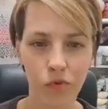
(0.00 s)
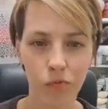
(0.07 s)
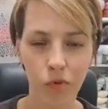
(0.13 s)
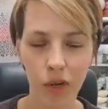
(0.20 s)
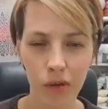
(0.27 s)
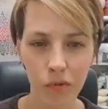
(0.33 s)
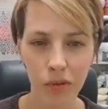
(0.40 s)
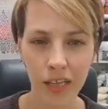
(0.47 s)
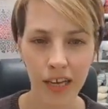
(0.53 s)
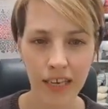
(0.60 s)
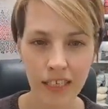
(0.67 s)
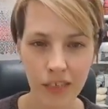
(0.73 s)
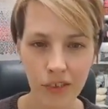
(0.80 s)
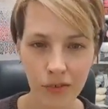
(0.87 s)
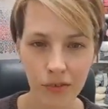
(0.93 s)
what will I
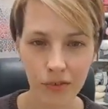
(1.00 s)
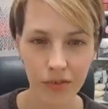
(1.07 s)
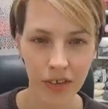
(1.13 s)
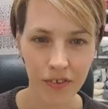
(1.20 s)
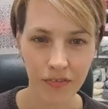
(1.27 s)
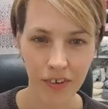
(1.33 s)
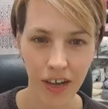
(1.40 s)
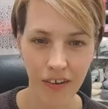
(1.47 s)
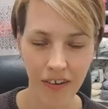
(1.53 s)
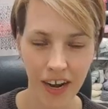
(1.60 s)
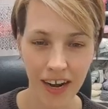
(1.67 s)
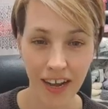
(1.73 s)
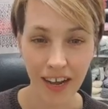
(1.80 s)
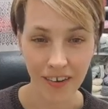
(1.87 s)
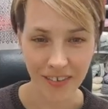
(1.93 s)
do if I
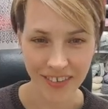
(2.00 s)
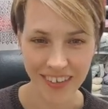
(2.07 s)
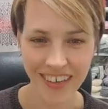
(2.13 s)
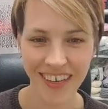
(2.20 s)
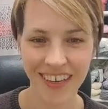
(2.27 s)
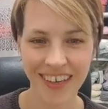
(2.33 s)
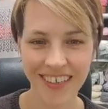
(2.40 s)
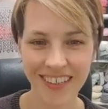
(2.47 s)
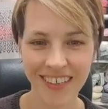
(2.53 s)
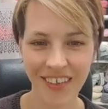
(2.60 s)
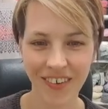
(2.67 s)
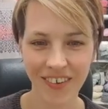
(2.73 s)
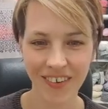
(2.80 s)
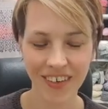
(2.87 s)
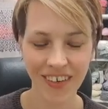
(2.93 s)
run out?
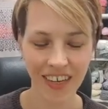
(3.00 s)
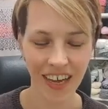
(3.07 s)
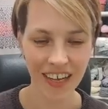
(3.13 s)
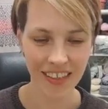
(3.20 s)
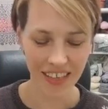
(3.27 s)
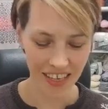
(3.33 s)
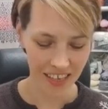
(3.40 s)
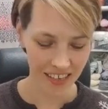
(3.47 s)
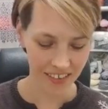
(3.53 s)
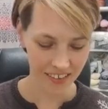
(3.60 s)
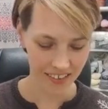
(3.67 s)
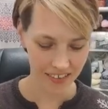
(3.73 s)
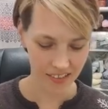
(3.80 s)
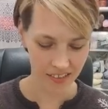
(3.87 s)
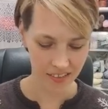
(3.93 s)
So I think
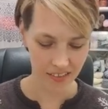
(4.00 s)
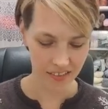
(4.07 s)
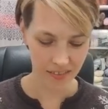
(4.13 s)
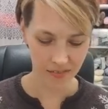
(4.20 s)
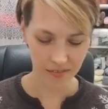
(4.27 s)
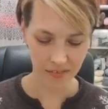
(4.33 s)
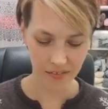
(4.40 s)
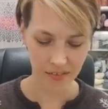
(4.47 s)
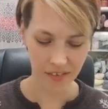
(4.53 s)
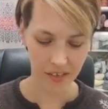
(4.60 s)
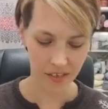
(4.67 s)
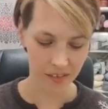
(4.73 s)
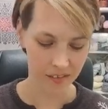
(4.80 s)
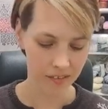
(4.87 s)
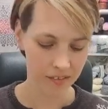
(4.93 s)

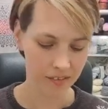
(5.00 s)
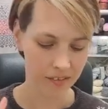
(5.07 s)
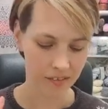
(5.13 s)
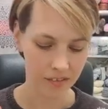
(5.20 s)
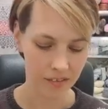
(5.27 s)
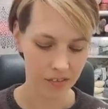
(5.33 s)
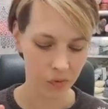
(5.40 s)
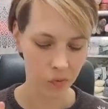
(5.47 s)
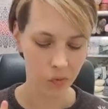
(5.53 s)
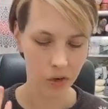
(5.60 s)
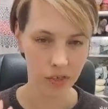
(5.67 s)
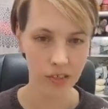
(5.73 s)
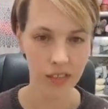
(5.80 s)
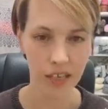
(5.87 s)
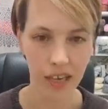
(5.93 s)
the
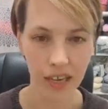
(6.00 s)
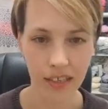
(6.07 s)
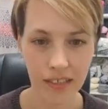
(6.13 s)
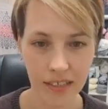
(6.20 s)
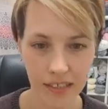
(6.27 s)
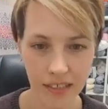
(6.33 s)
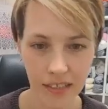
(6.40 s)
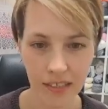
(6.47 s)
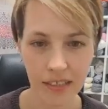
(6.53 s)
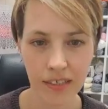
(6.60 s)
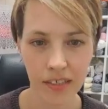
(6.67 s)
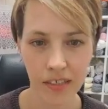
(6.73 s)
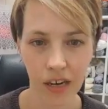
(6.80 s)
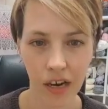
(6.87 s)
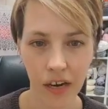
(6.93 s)
worst case
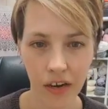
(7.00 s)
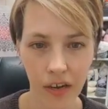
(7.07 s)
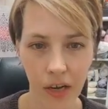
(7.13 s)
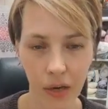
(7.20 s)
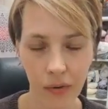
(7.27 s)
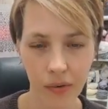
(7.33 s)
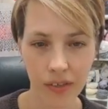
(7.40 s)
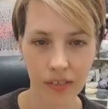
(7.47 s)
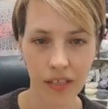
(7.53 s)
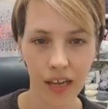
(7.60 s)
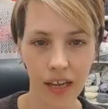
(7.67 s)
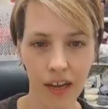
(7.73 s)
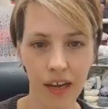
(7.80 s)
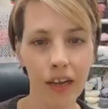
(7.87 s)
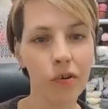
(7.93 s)
scenario is
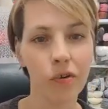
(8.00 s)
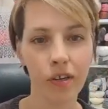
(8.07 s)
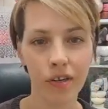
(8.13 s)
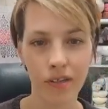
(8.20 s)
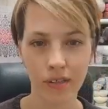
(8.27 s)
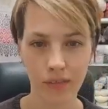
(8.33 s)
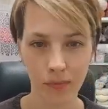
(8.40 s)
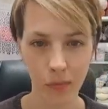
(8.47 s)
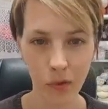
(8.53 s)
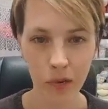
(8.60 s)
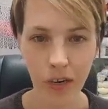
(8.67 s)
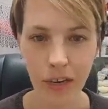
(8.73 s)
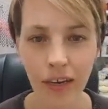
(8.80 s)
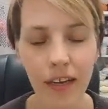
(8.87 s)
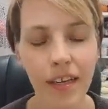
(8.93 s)
that I order some
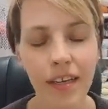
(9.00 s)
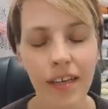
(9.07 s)
more.